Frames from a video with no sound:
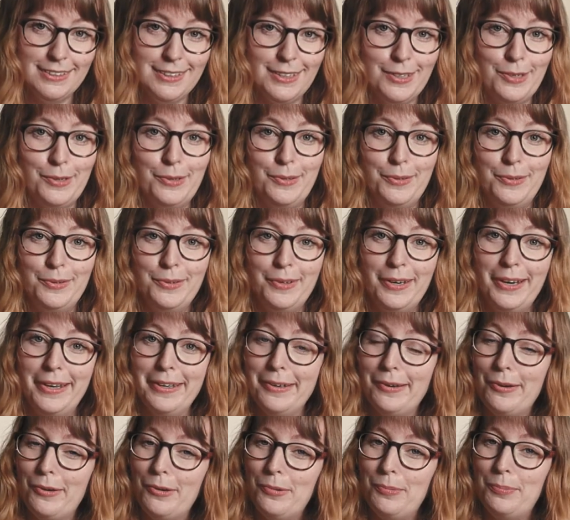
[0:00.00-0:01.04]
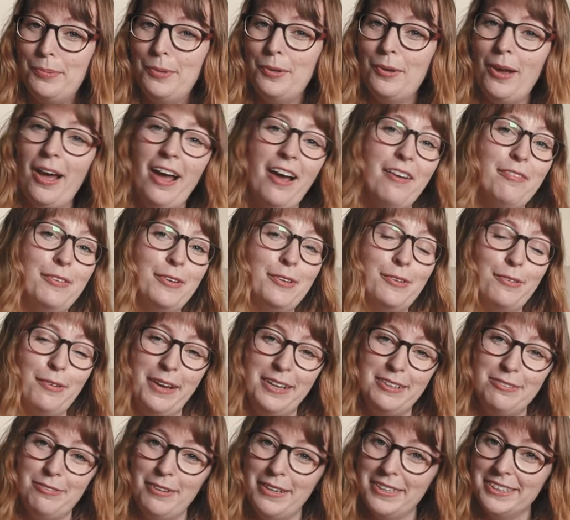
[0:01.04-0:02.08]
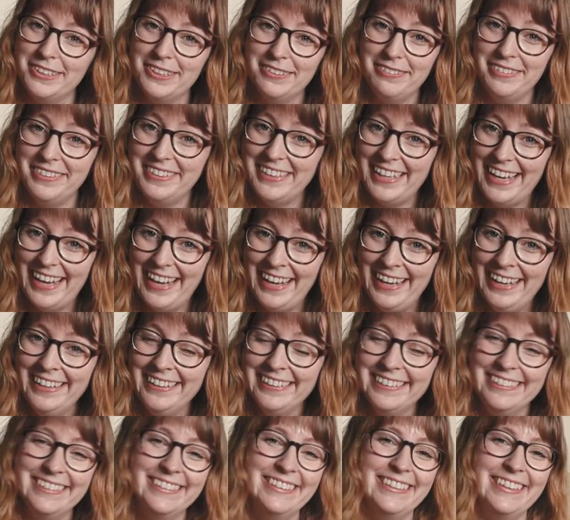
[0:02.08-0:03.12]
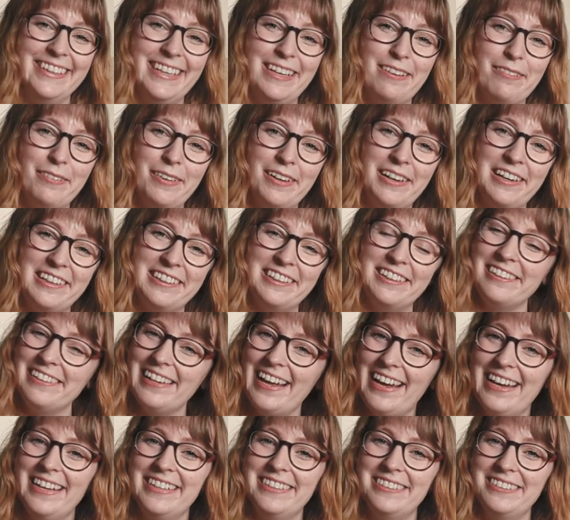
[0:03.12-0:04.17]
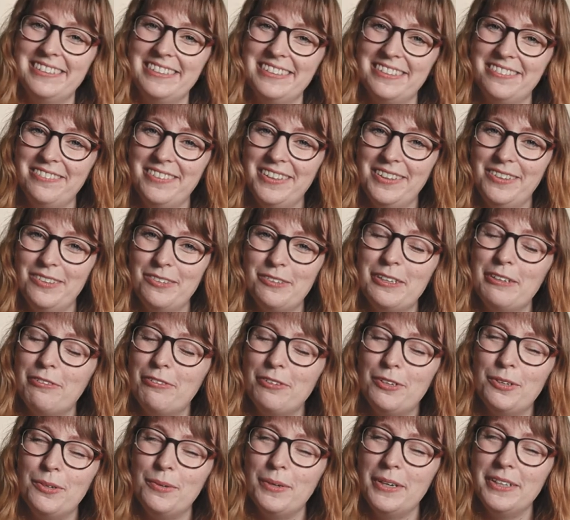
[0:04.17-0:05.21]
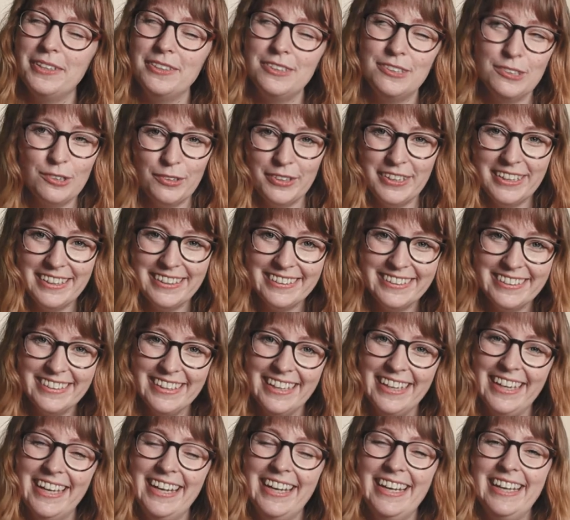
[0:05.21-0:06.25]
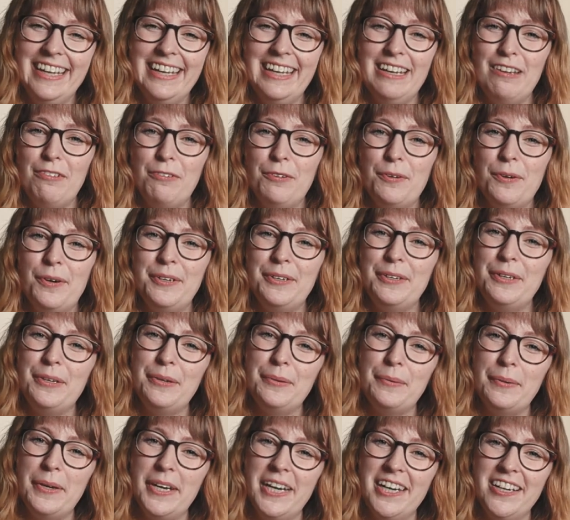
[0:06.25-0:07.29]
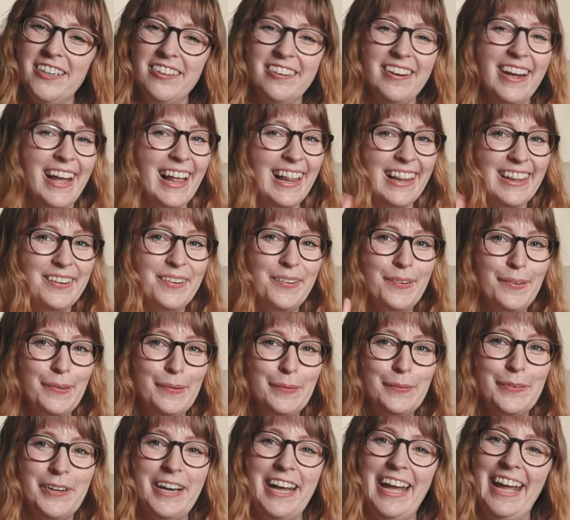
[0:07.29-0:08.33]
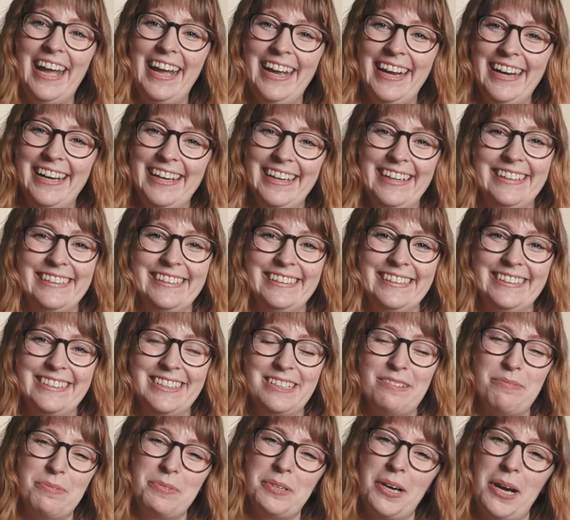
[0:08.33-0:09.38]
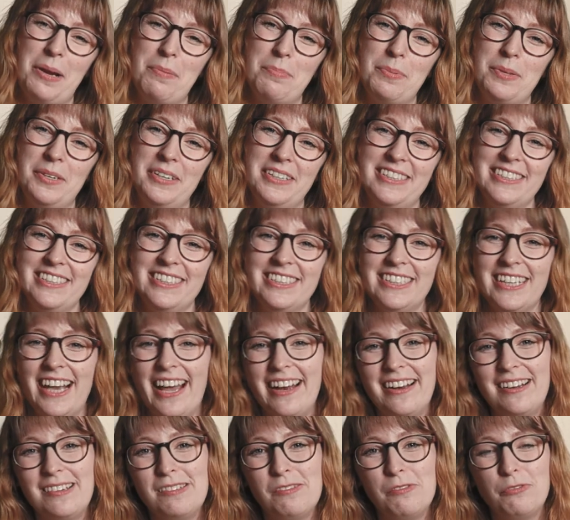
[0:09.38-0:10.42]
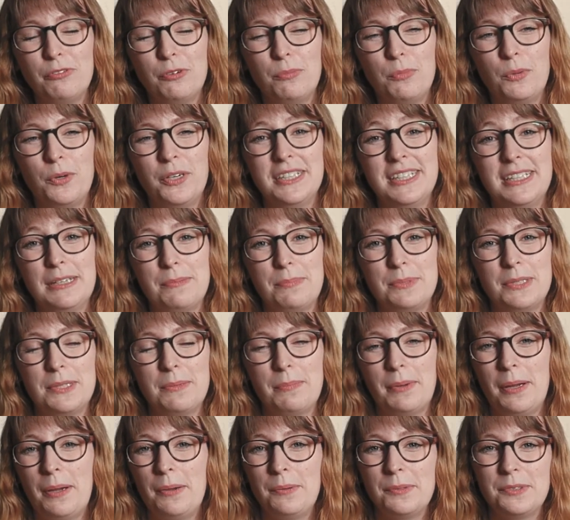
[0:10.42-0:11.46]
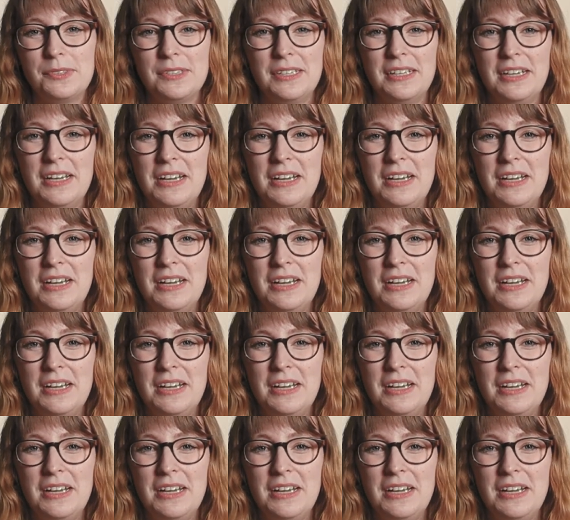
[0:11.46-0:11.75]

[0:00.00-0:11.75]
So I hope you have a great rest of the day. Give a little like to this video if you enjoyed it. If you're new here, hello, and subscribe to this channel for more tips about